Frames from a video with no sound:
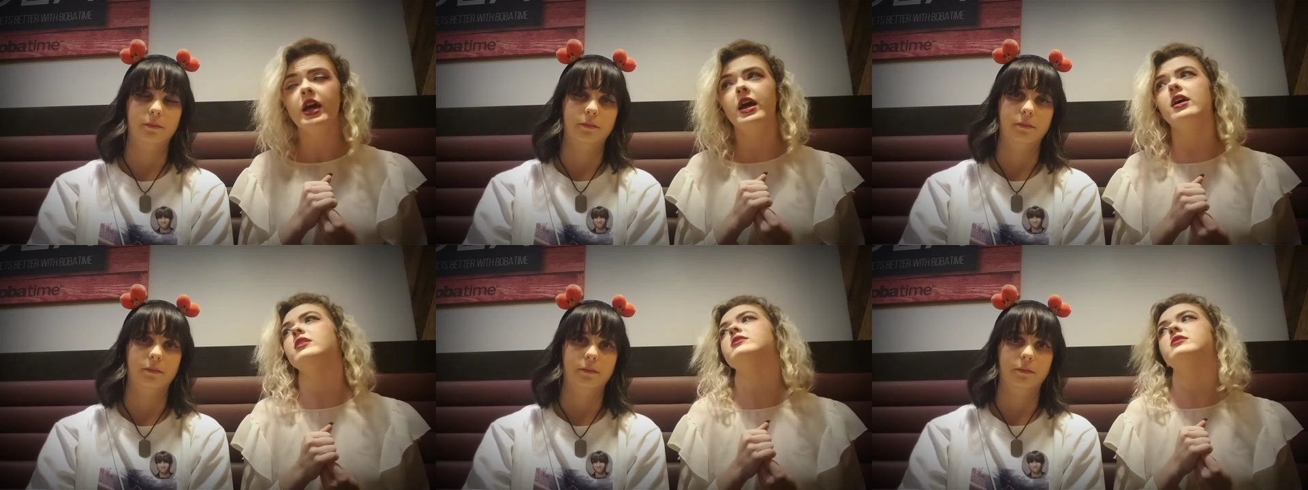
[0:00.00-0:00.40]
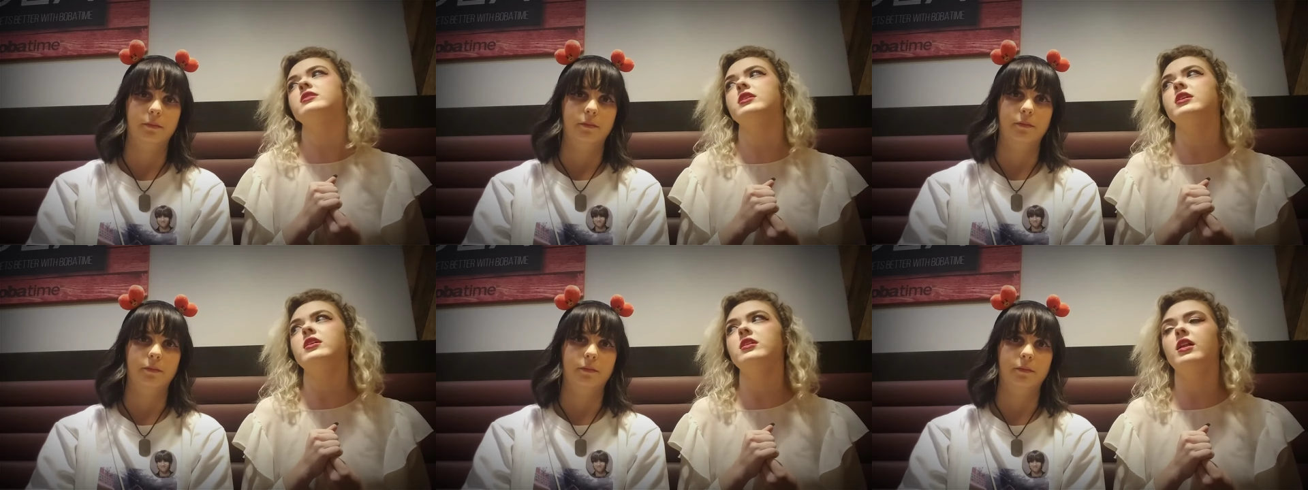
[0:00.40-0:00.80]
Speaker 1: and
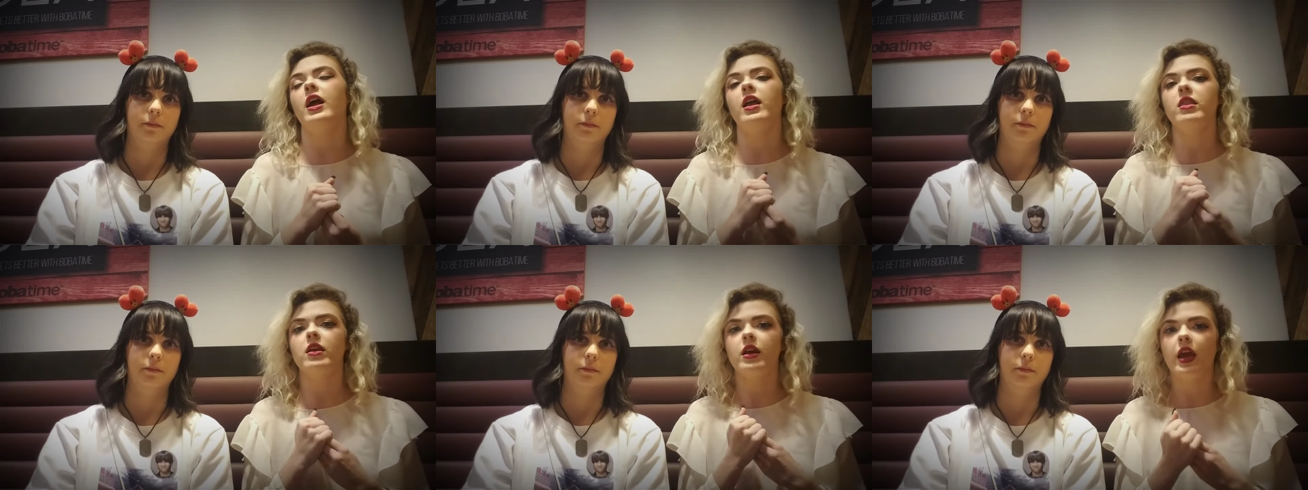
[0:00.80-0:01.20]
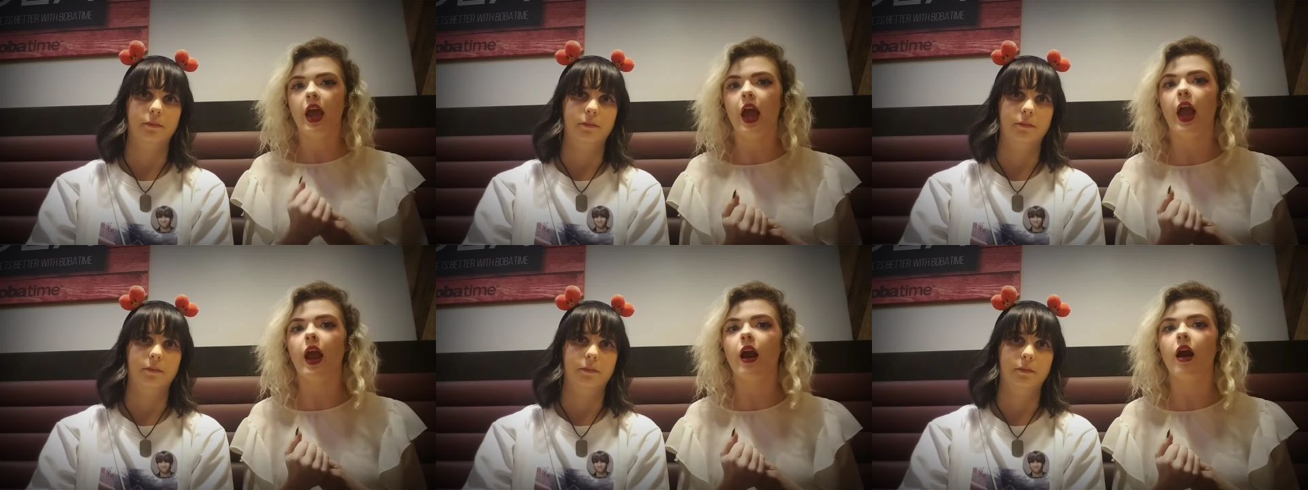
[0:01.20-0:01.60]
seeing like the
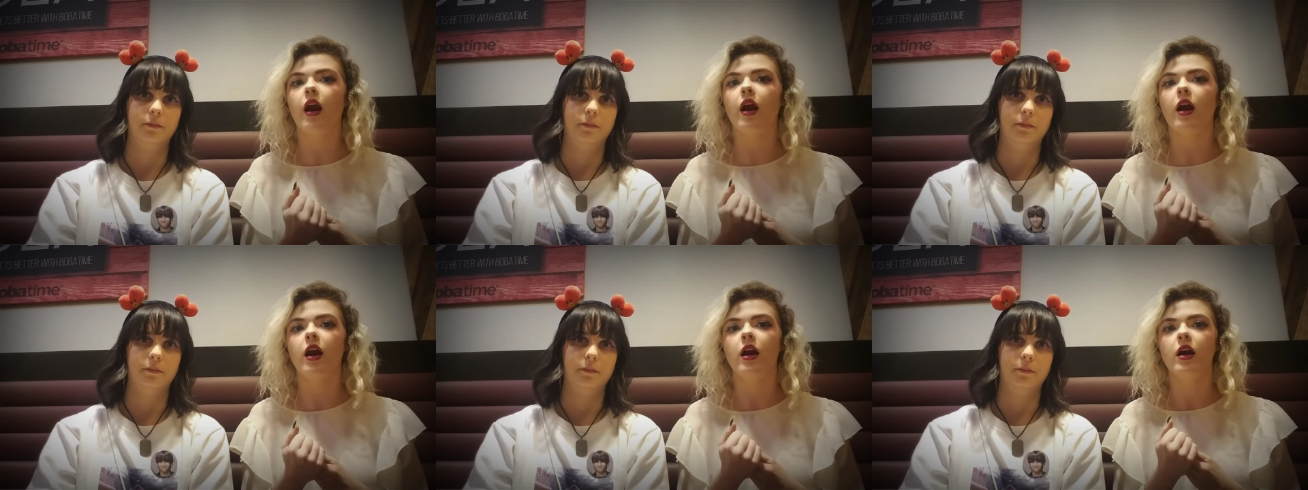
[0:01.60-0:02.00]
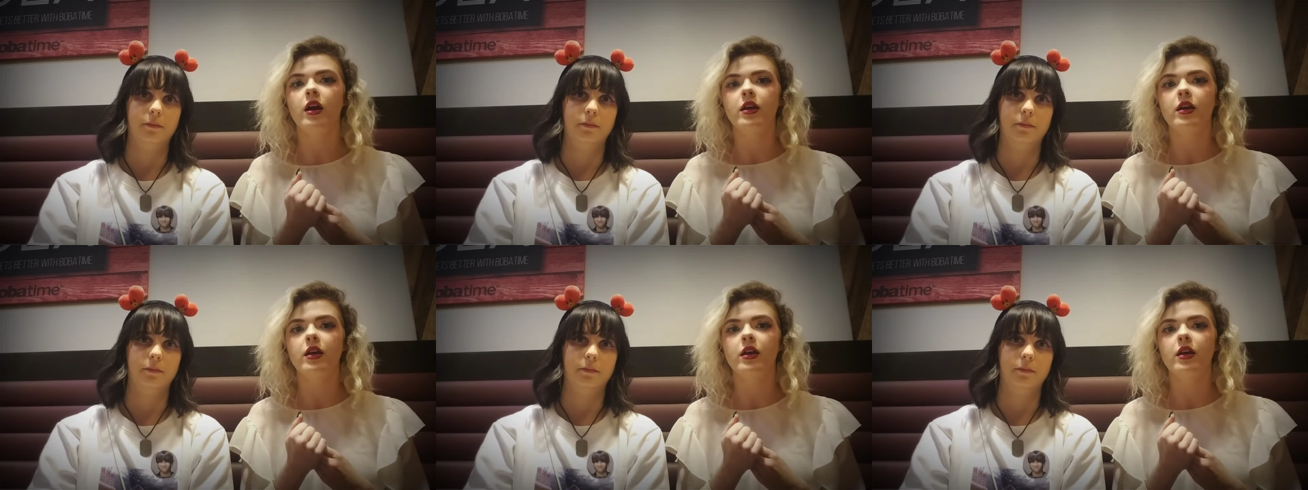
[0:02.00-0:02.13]
care